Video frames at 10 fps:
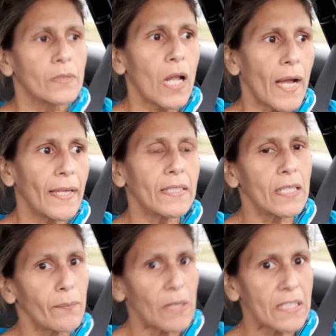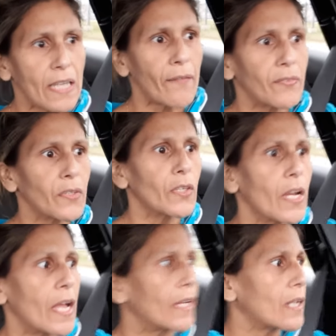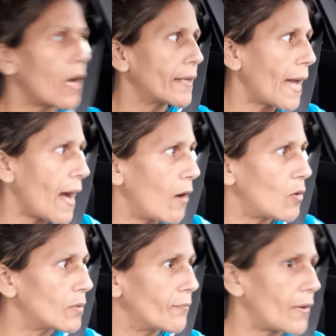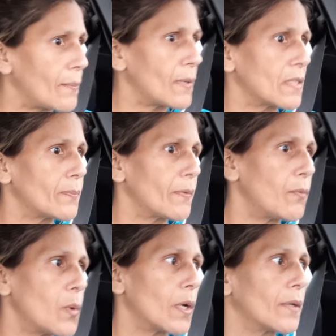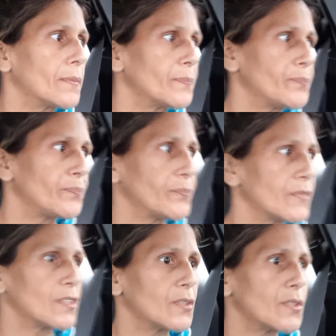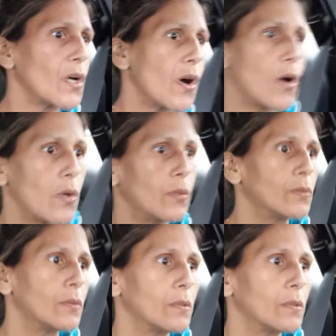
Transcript: Clock in 10 minutes after and clock out five minutes before. So